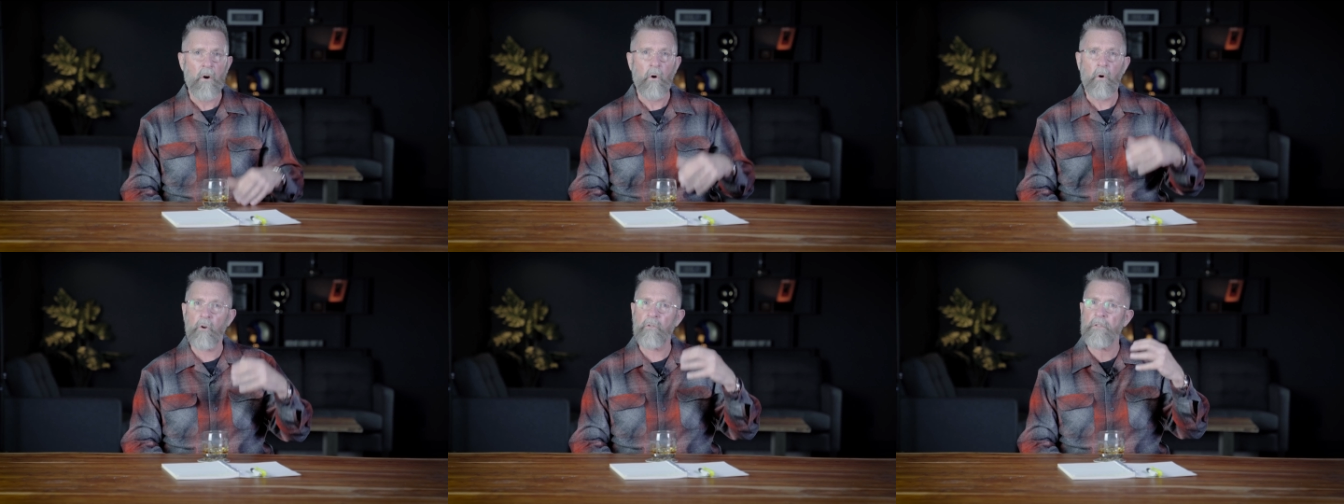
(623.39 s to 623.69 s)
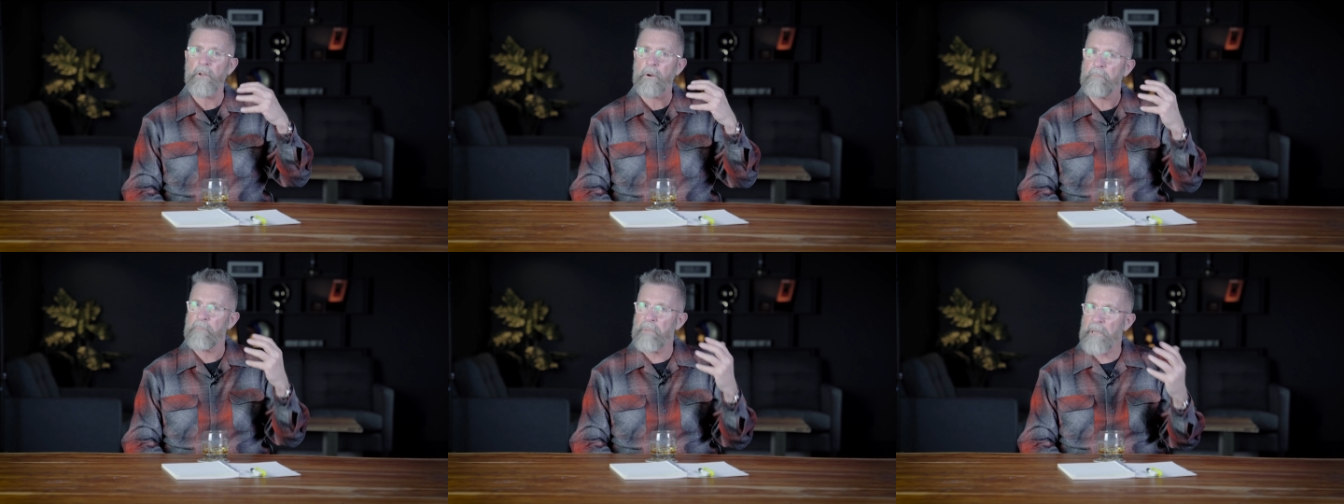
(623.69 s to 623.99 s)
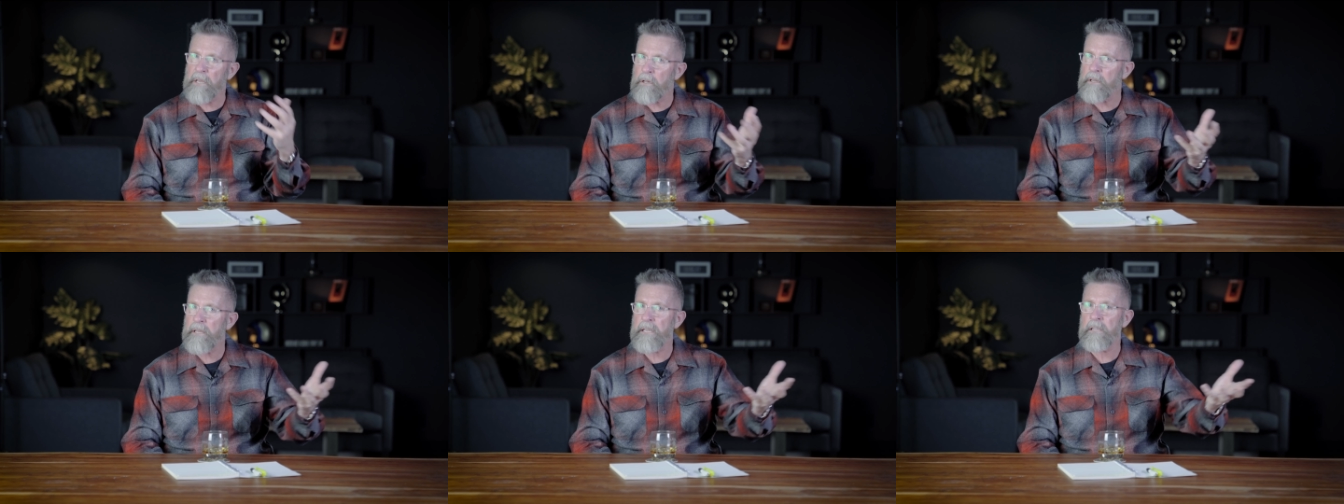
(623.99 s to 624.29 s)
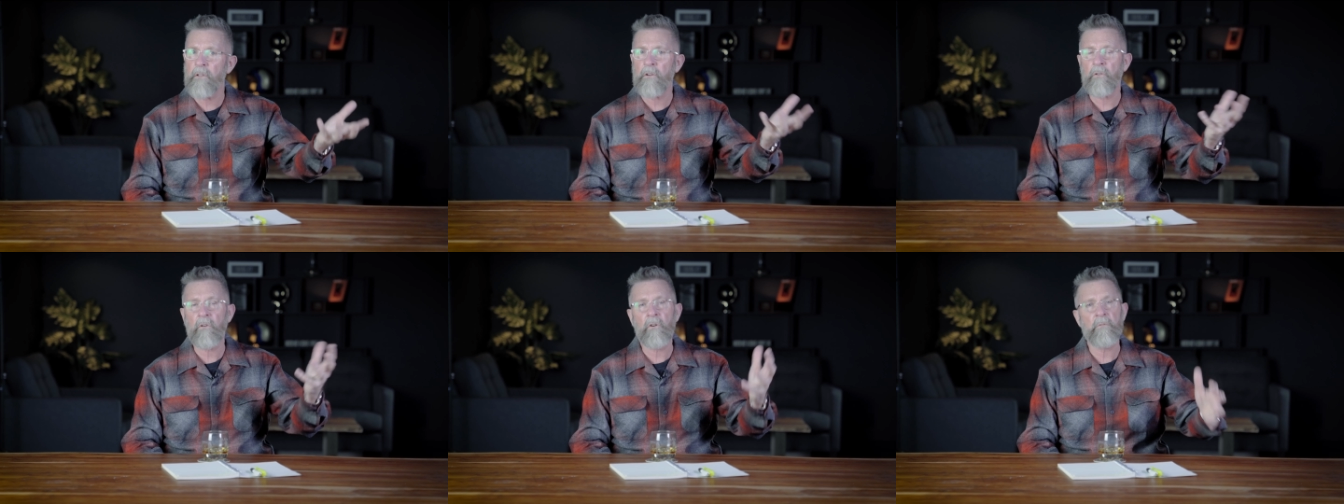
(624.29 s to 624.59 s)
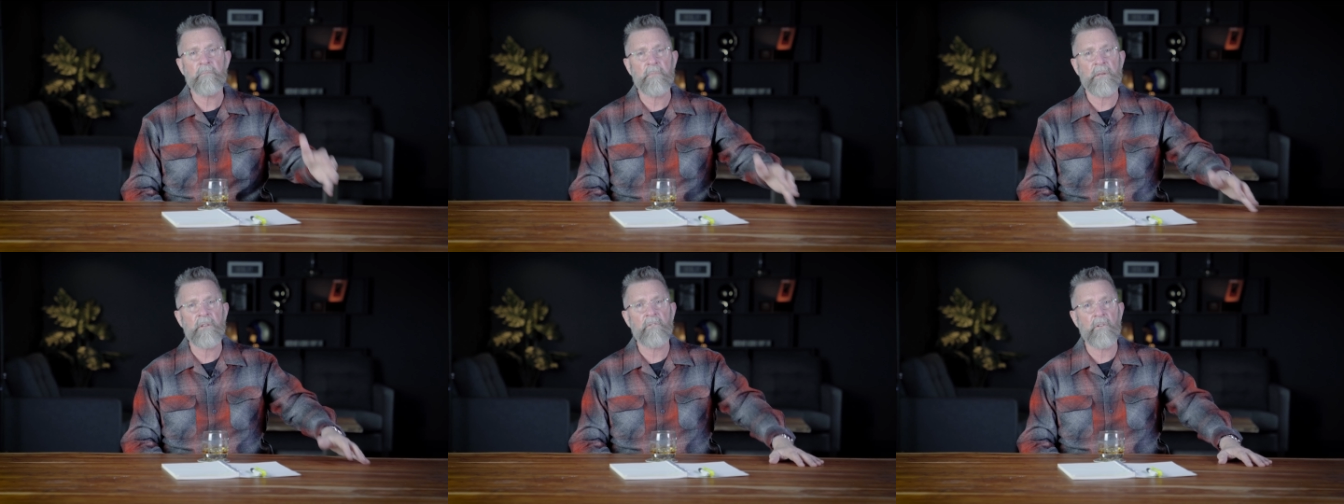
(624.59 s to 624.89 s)
Or they're building their
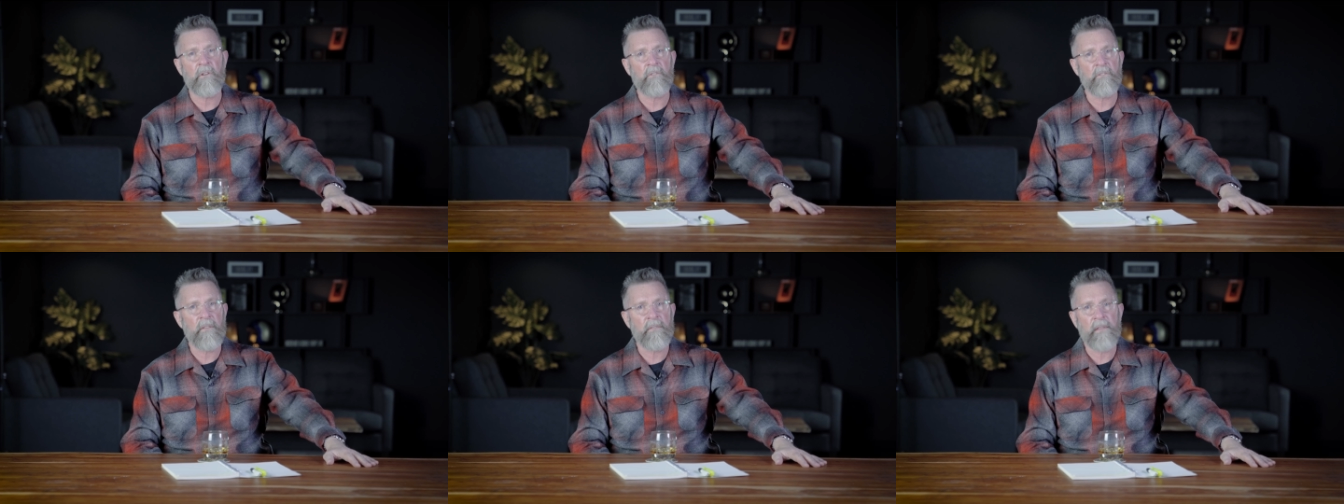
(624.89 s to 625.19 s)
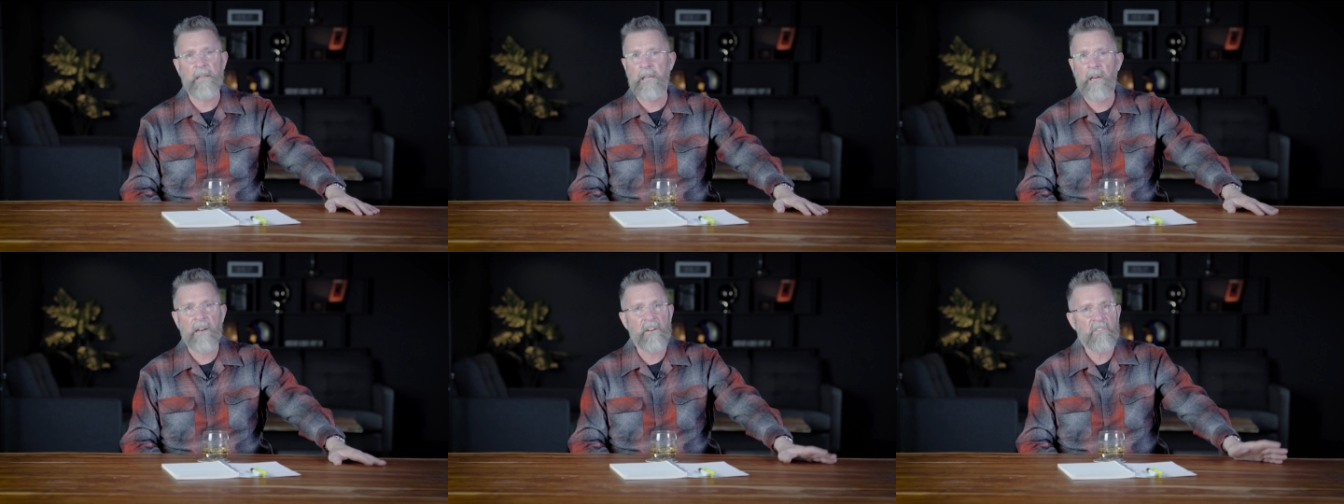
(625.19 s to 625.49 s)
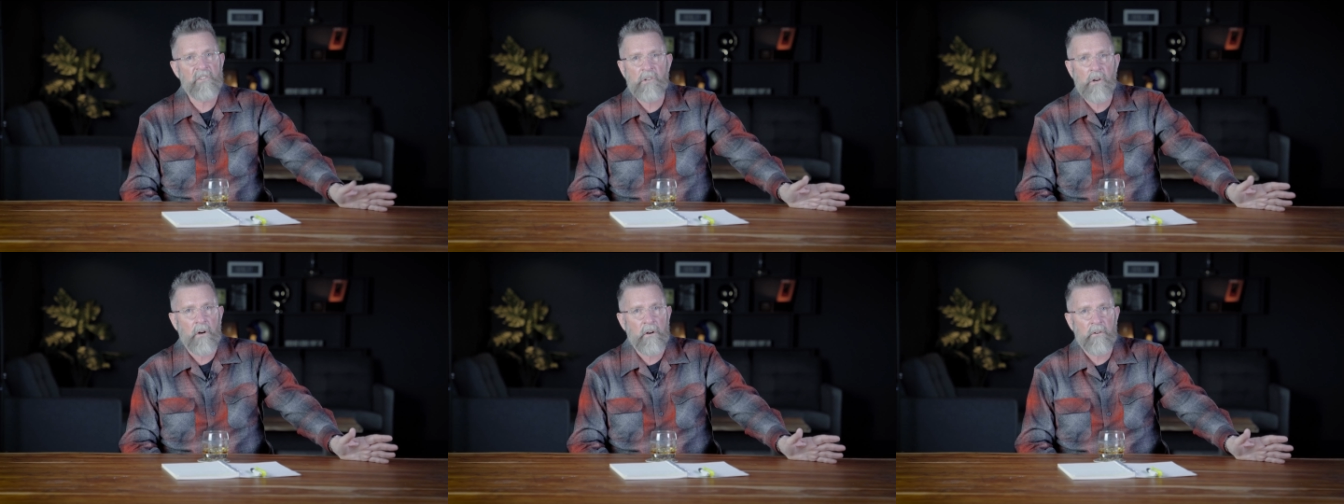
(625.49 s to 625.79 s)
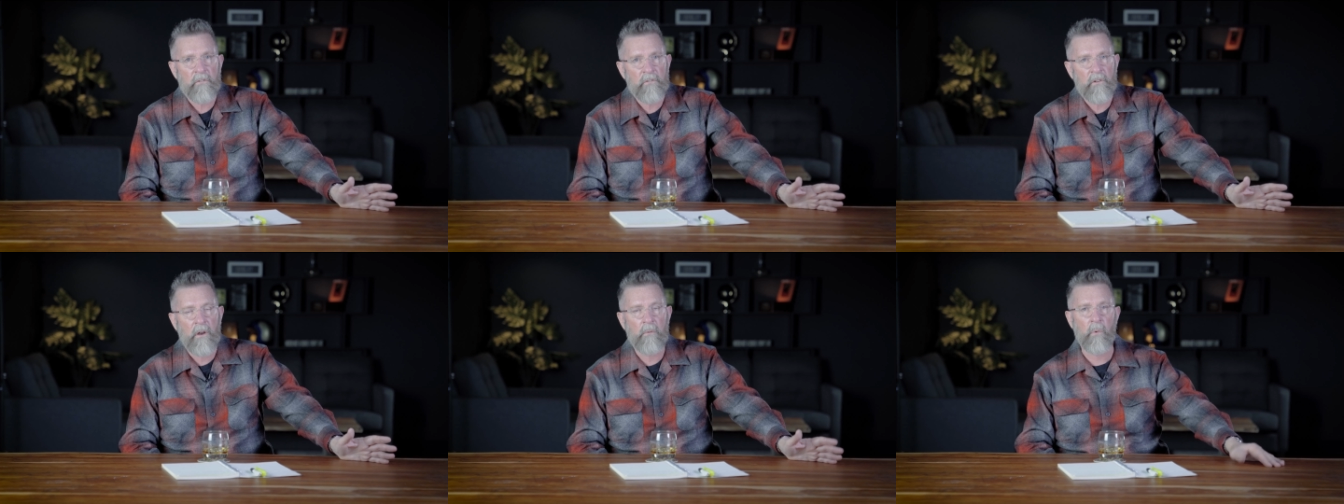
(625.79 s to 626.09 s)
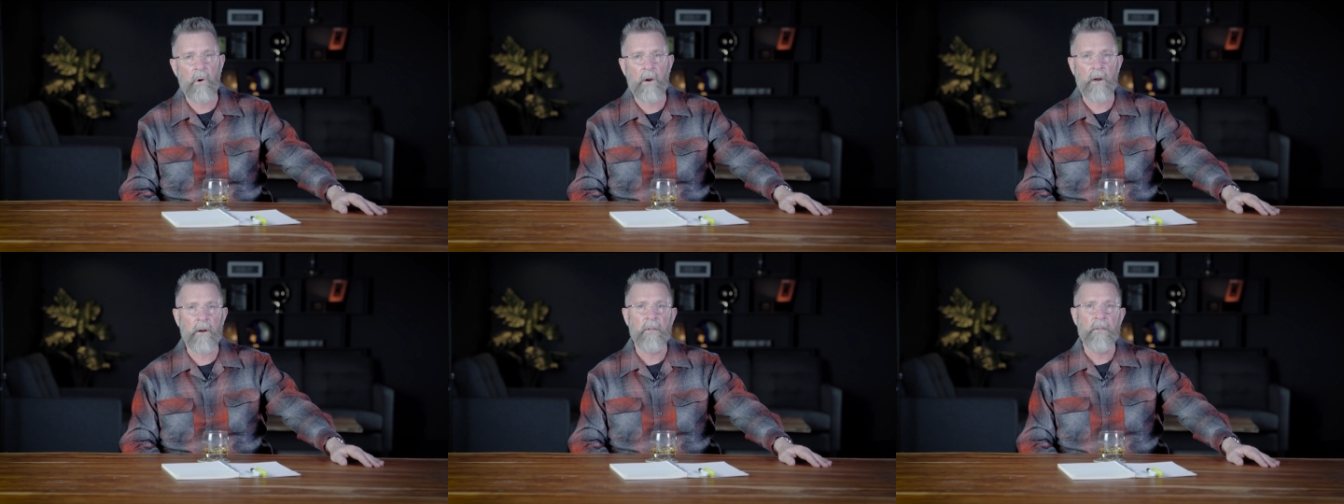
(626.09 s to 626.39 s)
own business and they got to start
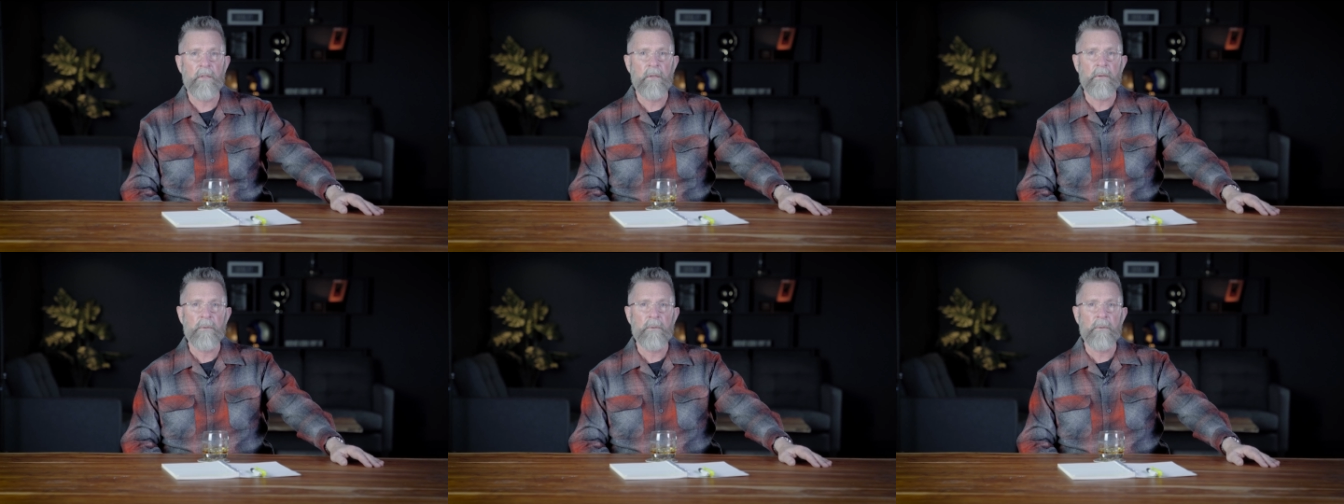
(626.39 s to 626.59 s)
somewhere